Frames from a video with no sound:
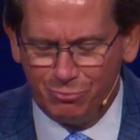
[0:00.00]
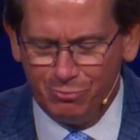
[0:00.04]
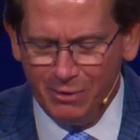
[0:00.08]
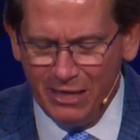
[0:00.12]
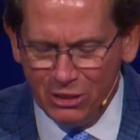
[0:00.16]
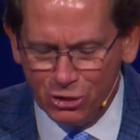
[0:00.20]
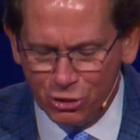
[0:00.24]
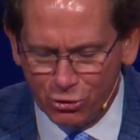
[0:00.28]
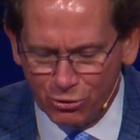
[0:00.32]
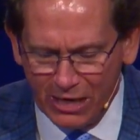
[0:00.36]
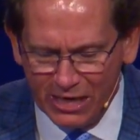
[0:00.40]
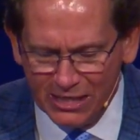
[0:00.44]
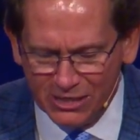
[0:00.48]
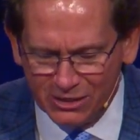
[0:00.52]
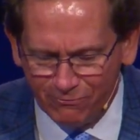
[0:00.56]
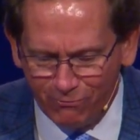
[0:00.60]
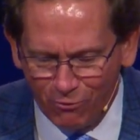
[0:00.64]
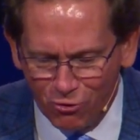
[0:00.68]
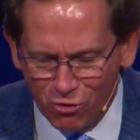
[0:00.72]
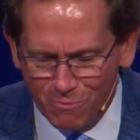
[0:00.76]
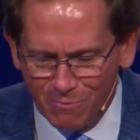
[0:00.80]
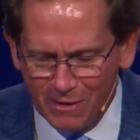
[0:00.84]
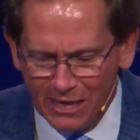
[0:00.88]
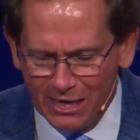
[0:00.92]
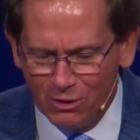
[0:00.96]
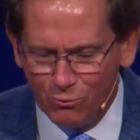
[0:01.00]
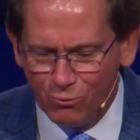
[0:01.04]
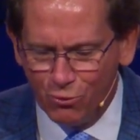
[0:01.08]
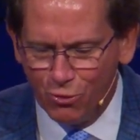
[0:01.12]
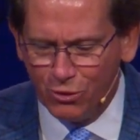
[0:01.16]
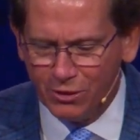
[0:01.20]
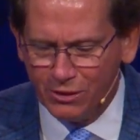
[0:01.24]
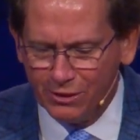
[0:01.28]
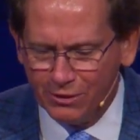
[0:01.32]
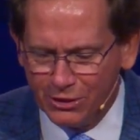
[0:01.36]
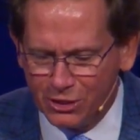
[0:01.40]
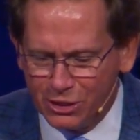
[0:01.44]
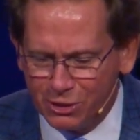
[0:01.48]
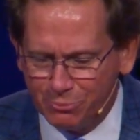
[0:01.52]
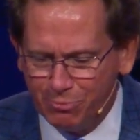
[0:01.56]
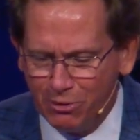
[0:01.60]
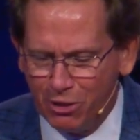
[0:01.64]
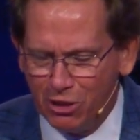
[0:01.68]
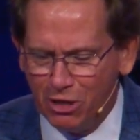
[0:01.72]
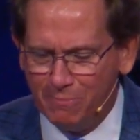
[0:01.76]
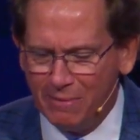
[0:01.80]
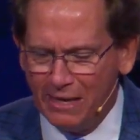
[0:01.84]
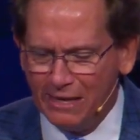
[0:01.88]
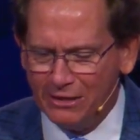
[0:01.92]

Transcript: be transformed by the work of the Spirit,